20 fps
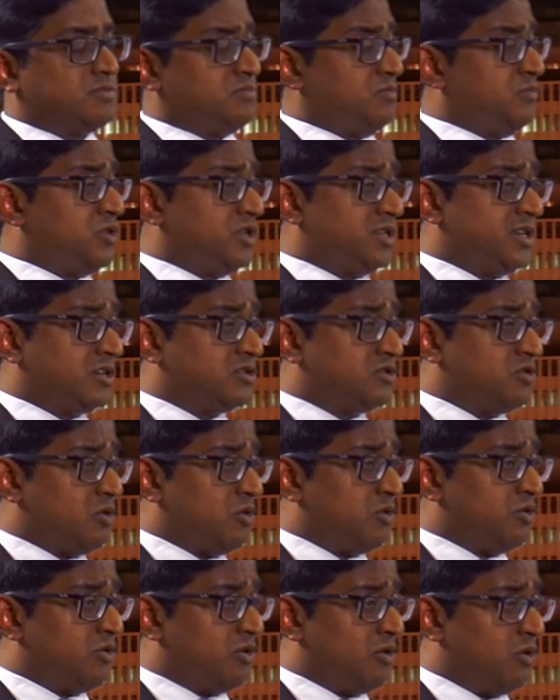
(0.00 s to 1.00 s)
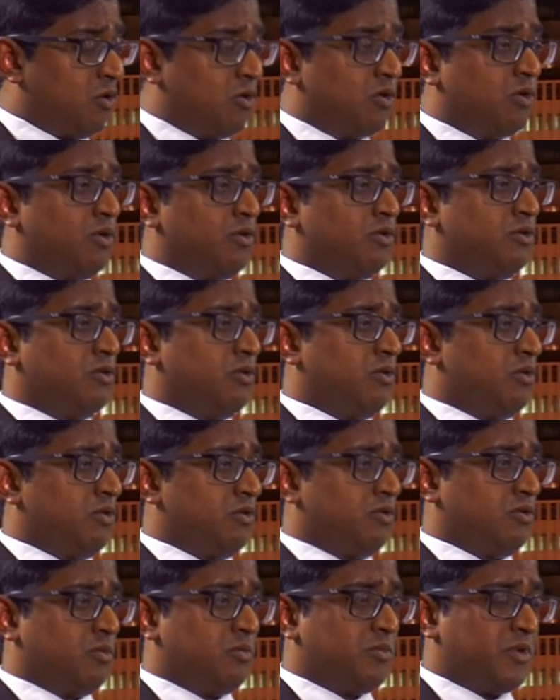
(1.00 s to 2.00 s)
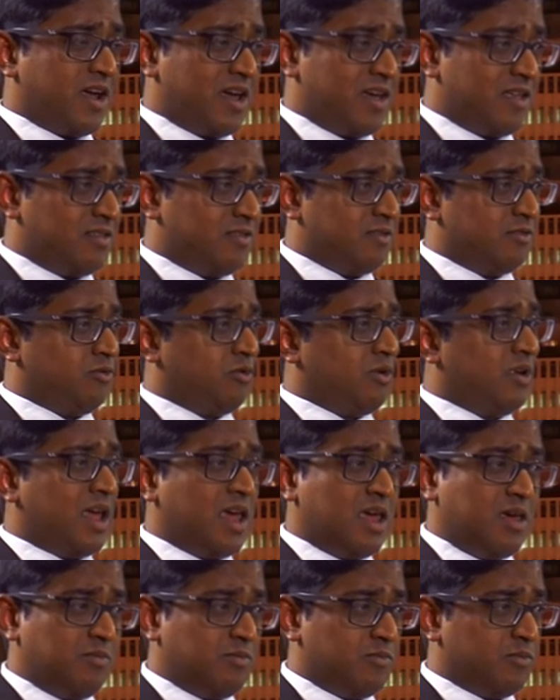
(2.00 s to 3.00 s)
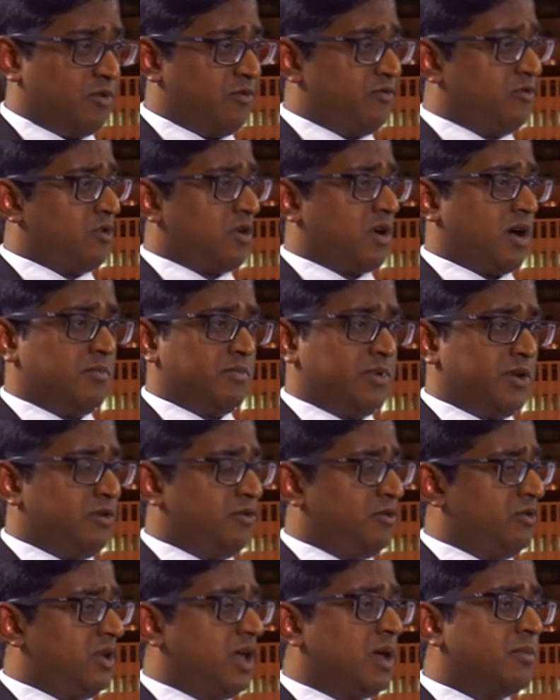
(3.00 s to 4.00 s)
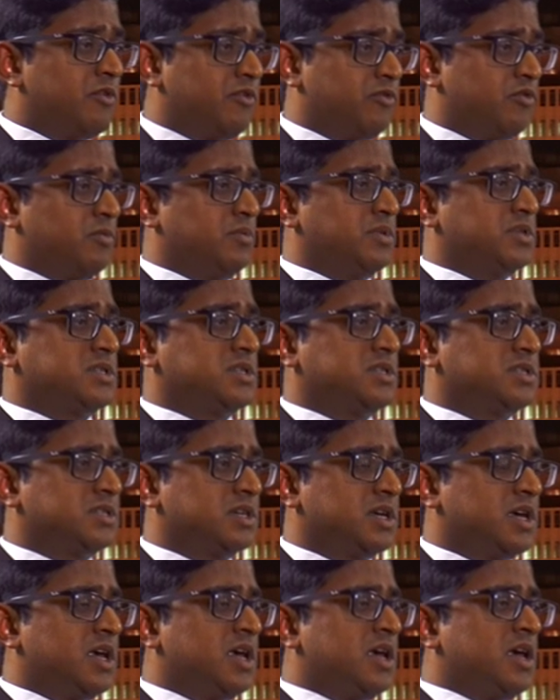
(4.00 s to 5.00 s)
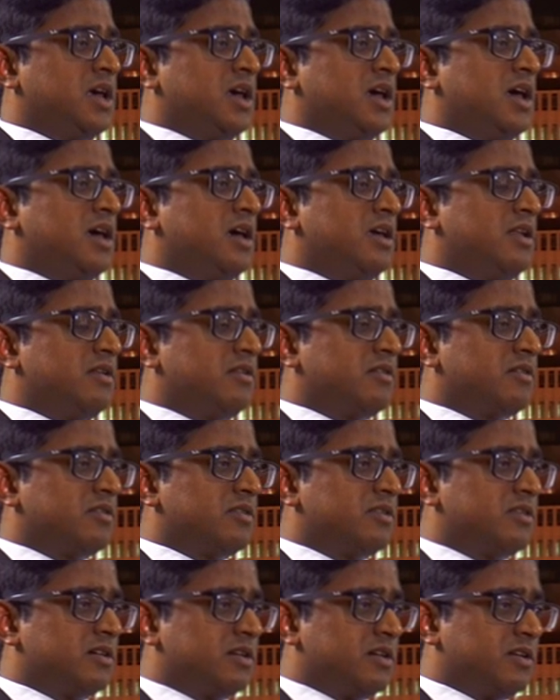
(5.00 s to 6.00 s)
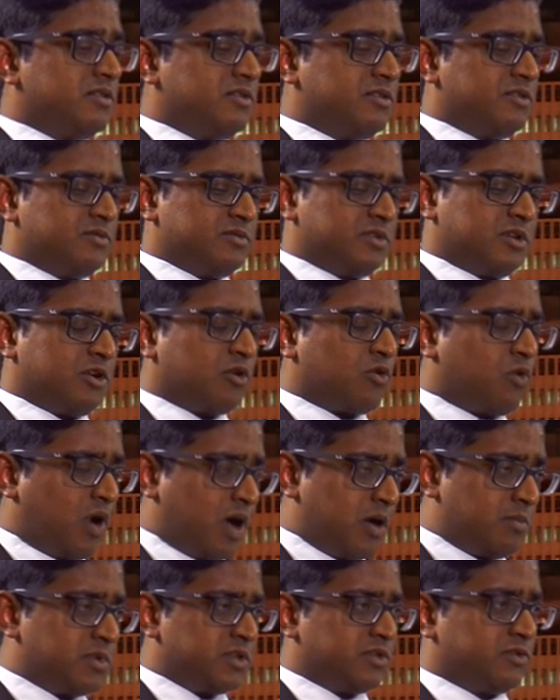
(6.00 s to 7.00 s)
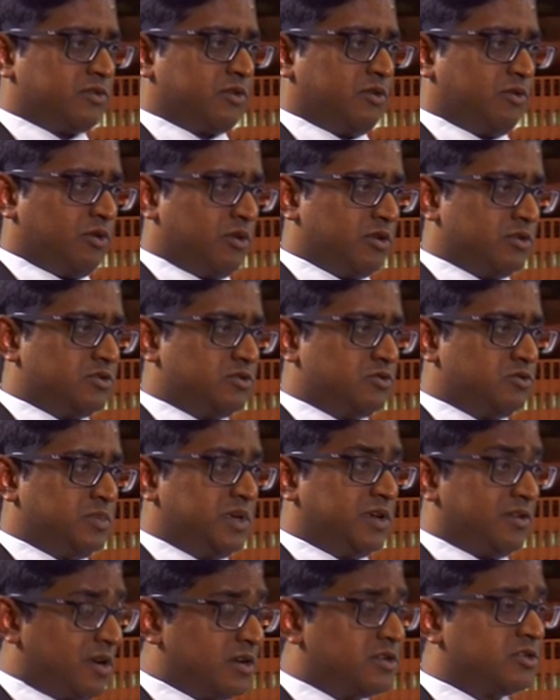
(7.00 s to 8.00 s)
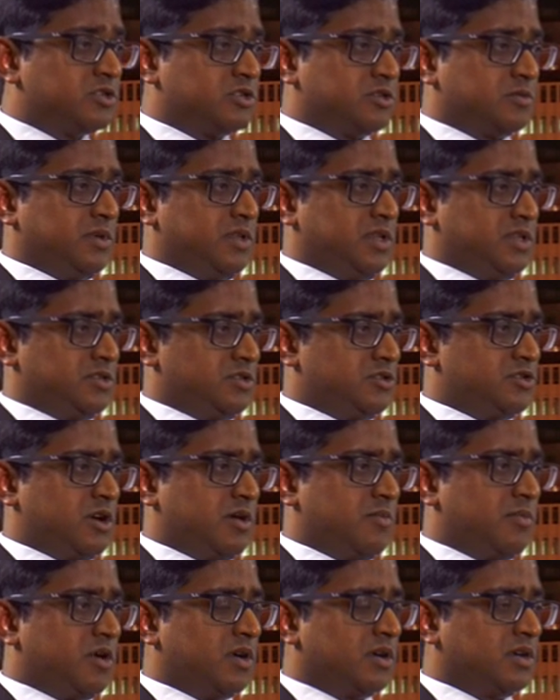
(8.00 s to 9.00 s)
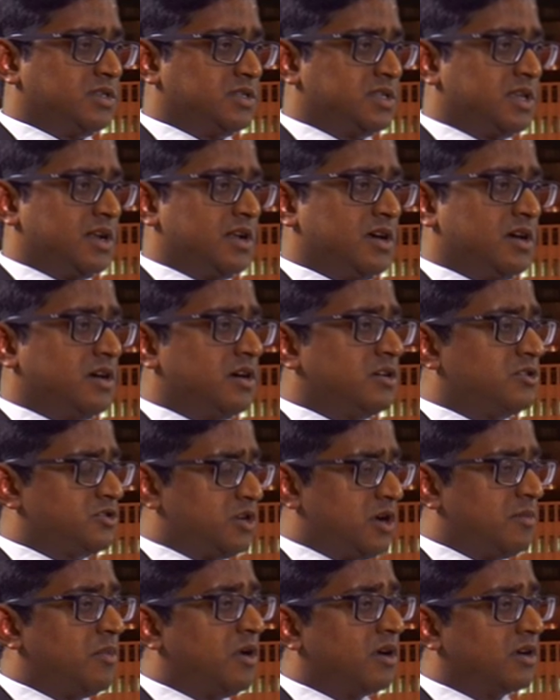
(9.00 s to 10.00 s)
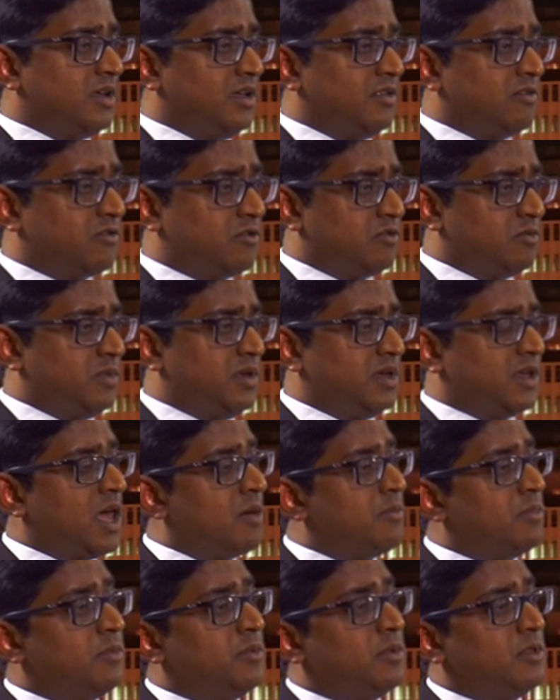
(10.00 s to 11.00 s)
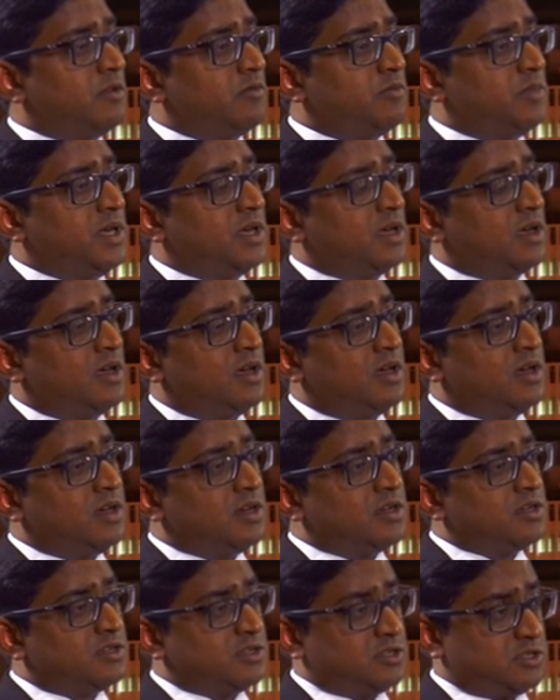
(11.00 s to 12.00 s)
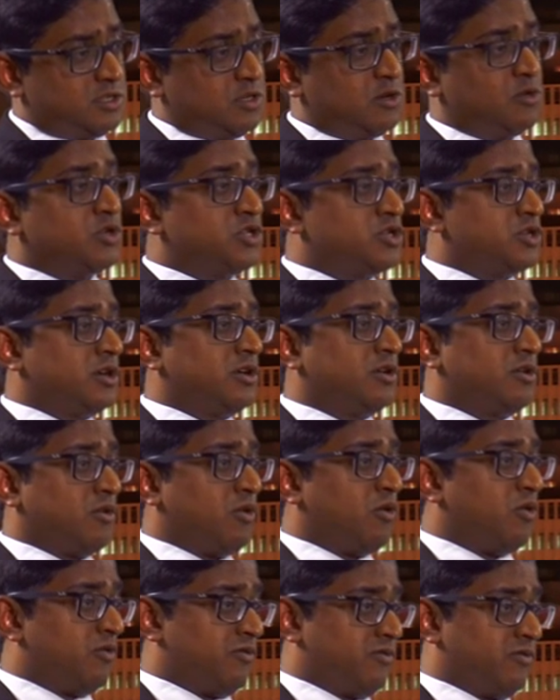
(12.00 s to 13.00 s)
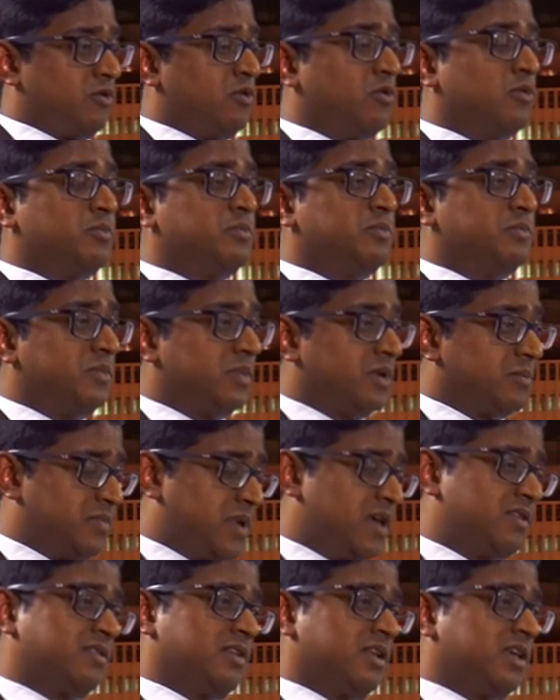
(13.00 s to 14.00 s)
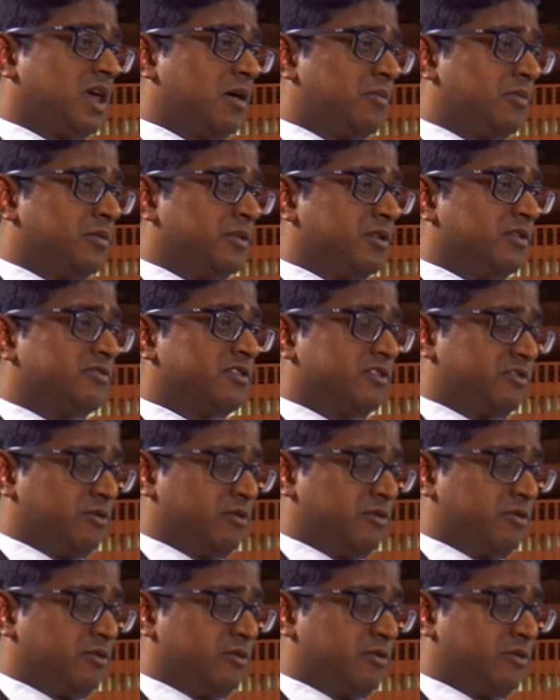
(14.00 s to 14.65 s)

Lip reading: protects your logo, your brand, your name of your company, or your name of your business. And the requirements in order to be registrable as a trademark is that a trademark needs to be capable of being distinguishing your